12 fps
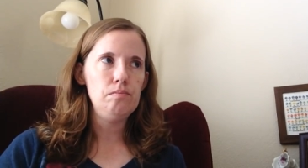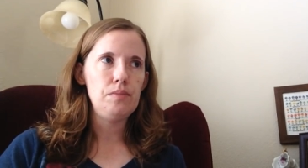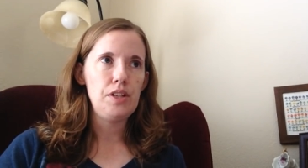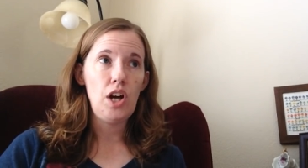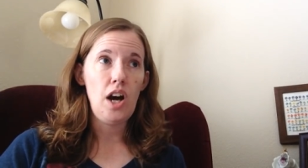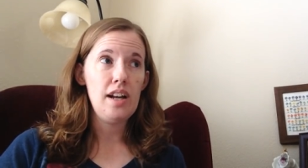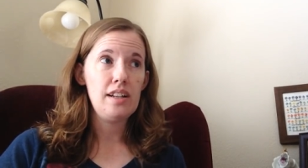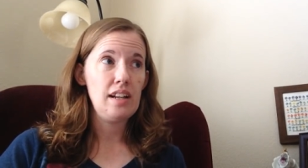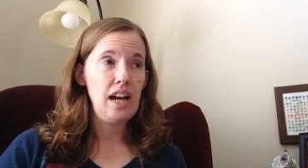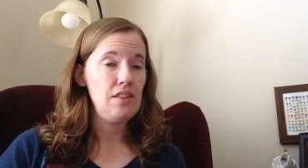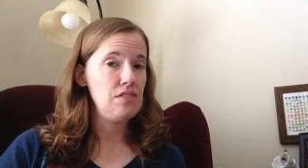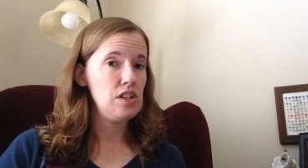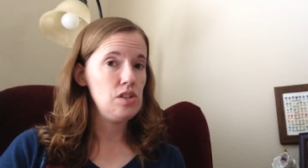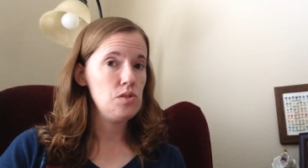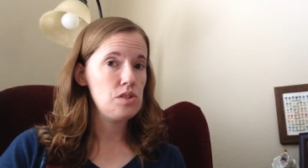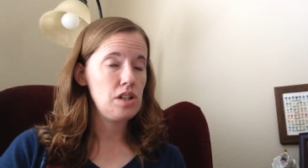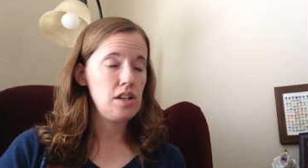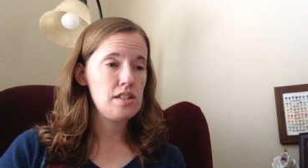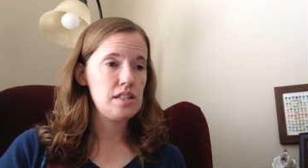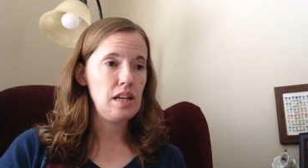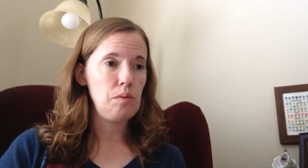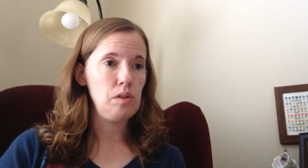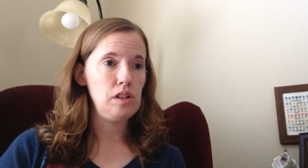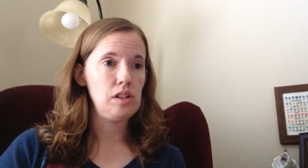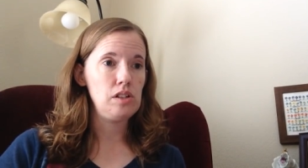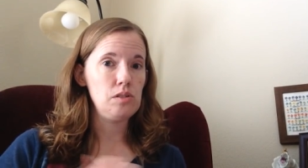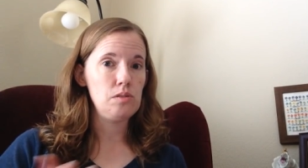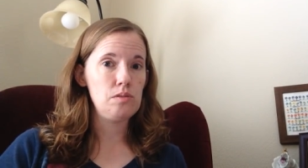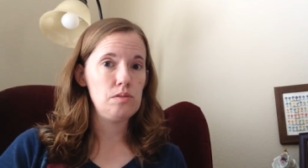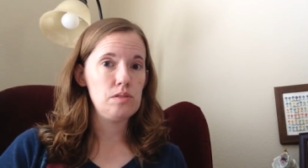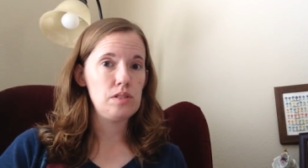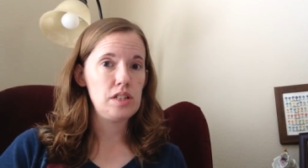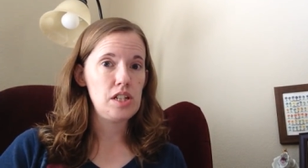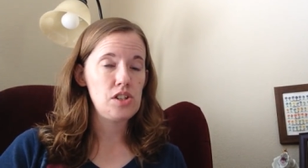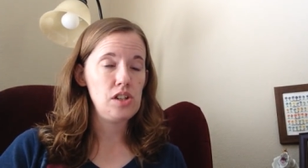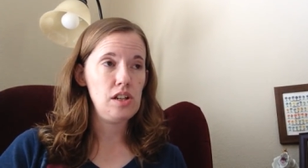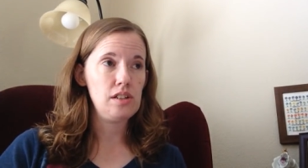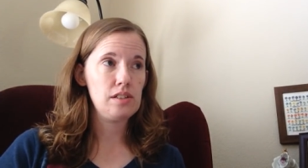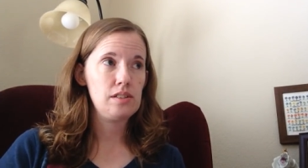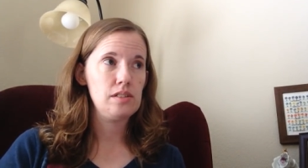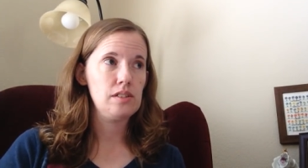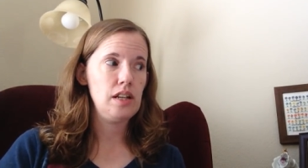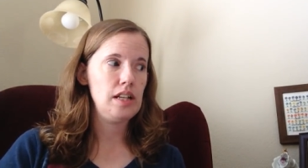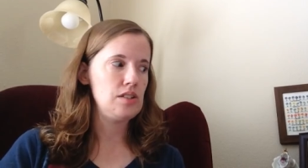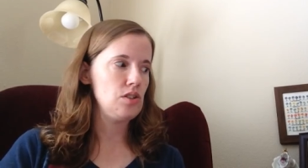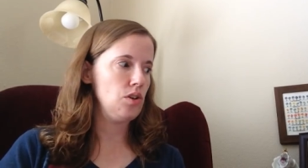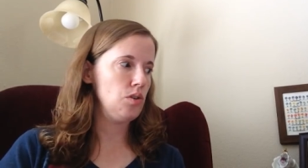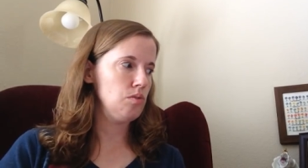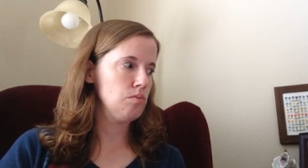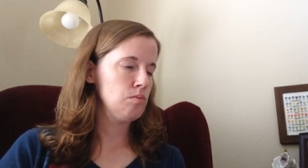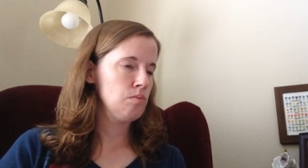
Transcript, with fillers: not have any new starts, that will include stitch alongs. And so